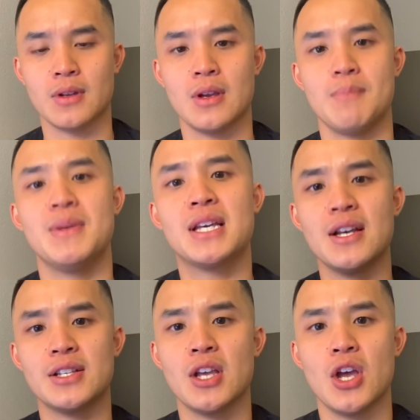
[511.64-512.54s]

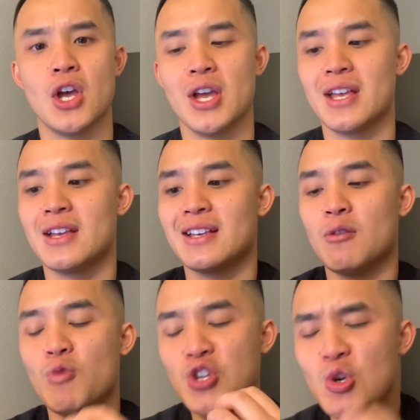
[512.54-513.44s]
Because
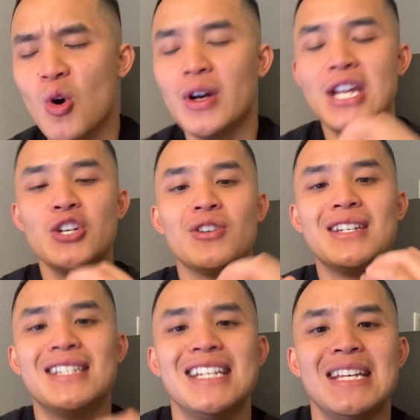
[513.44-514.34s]
when you are in your
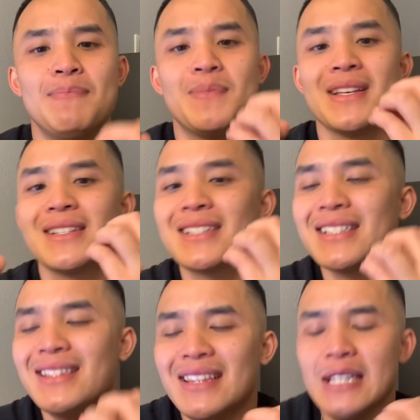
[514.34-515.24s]
deep
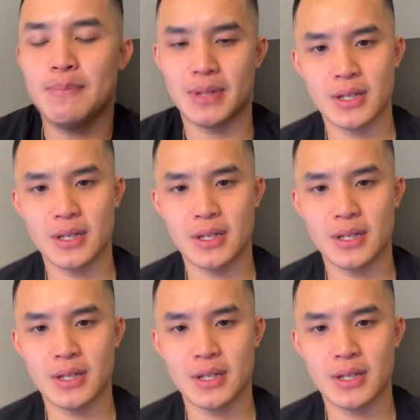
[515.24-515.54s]
sleep,